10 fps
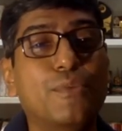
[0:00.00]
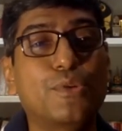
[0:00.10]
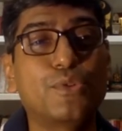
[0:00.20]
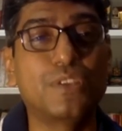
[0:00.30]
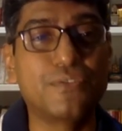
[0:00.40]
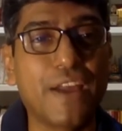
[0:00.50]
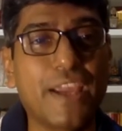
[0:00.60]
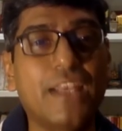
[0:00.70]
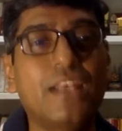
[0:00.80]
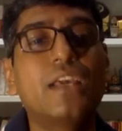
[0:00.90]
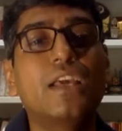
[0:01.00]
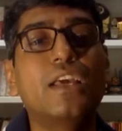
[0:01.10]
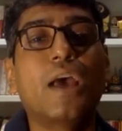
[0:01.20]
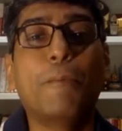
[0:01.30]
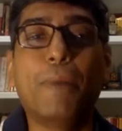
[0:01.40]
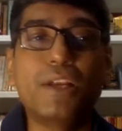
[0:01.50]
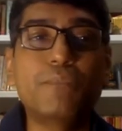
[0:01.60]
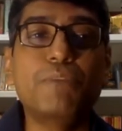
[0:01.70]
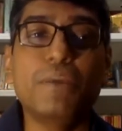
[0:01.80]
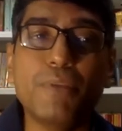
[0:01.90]
me to define,
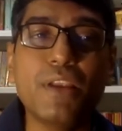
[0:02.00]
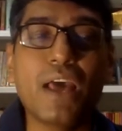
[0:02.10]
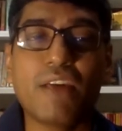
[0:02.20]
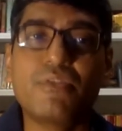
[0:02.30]
but people have